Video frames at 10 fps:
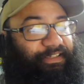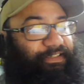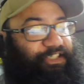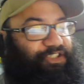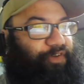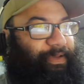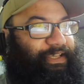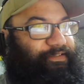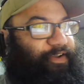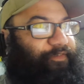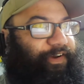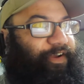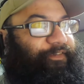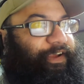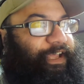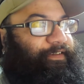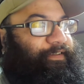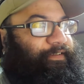it just repeats over and over again.